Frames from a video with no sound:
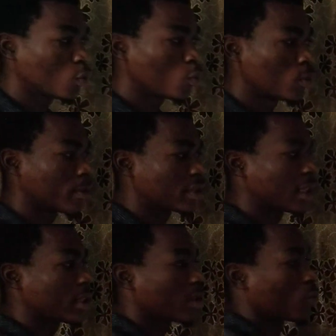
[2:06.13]
we must
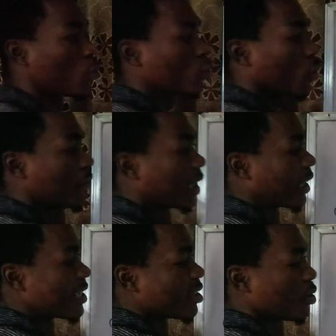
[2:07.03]
take note of the
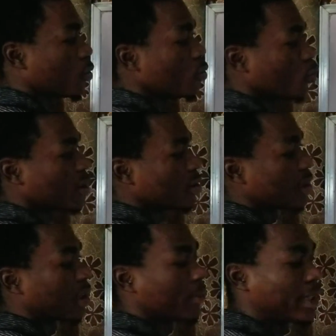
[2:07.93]
residue, which is
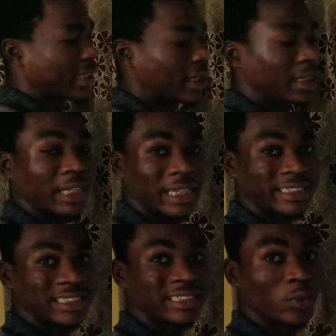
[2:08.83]
the remainder. That
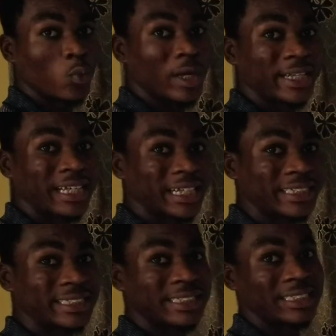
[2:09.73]
is when an
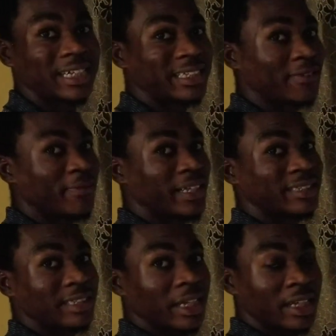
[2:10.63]
integer
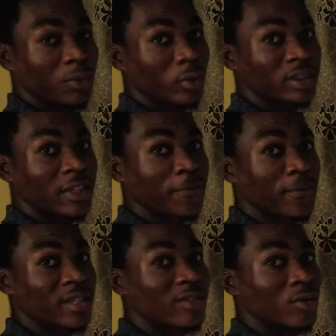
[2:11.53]
divides a
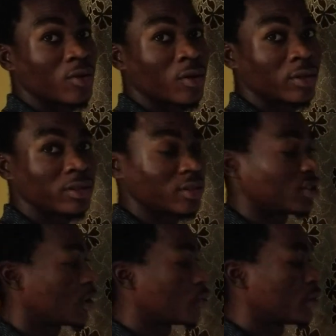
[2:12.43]
fixed
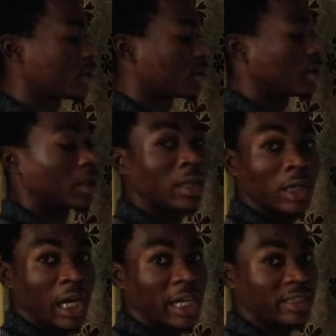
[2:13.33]
non-zero integer,
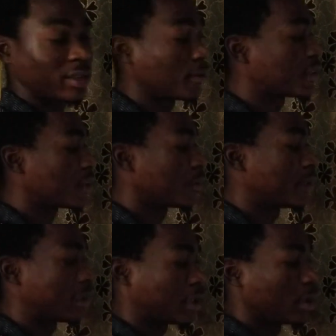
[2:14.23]
and it gives a remainder.